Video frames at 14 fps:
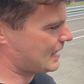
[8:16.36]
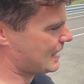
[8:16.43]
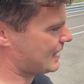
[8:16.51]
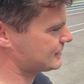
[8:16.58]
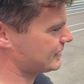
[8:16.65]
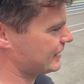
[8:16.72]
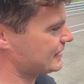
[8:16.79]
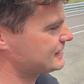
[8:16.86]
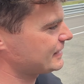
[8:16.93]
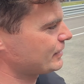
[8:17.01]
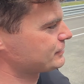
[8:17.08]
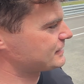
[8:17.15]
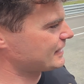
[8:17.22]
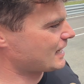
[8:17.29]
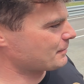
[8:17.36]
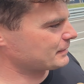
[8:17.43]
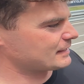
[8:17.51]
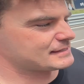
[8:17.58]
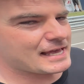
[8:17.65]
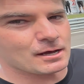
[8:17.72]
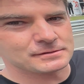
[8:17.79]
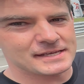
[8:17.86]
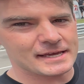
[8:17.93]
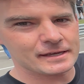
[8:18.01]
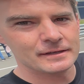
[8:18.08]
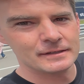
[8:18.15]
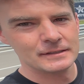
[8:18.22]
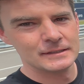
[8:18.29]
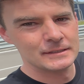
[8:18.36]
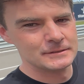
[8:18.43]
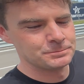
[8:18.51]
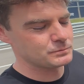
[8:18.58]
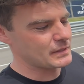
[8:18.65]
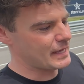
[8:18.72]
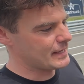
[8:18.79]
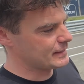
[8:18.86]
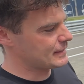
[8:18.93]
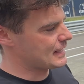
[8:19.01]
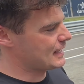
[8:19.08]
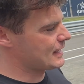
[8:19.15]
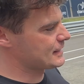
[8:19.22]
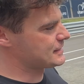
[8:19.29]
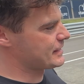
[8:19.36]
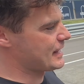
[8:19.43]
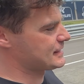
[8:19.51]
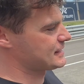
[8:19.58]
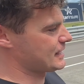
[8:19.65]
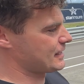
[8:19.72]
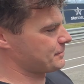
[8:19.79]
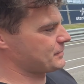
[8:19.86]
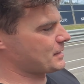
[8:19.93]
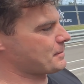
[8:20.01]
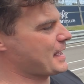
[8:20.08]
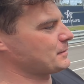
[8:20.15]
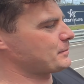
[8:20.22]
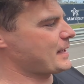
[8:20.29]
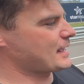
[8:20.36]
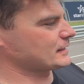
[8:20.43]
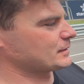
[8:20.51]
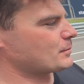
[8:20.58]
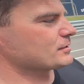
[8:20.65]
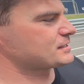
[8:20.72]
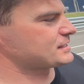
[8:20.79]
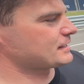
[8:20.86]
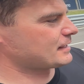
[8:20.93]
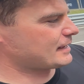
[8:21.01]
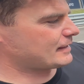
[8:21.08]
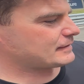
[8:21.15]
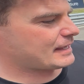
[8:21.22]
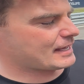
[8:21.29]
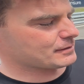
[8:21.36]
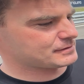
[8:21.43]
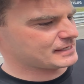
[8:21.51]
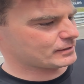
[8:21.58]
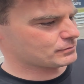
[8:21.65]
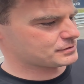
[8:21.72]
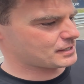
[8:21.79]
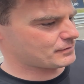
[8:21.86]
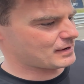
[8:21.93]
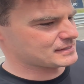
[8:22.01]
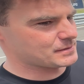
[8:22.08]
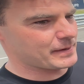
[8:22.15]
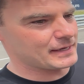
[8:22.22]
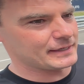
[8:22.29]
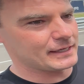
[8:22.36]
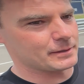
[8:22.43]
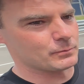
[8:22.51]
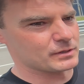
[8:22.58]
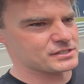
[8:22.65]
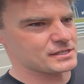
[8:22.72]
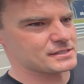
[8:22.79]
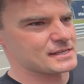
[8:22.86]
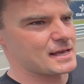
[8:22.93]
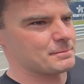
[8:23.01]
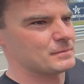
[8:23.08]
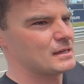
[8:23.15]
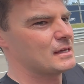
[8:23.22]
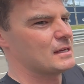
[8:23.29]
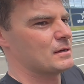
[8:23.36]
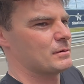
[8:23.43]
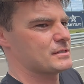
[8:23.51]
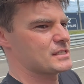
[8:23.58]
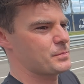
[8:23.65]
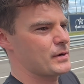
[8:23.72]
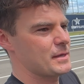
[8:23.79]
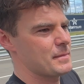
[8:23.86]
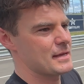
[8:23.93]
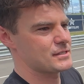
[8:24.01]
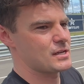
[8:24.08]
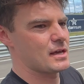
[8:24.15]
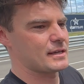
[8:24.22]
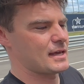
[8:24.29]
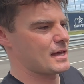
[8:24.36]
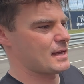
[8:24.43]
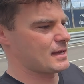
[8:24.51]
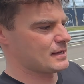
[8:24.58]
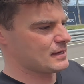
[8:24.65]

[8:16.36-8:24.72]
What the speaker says: So the ECU setup is Haltech, and so that's the main bank, the Monster, and the Haltech also runs a PDM, which is pretty much like a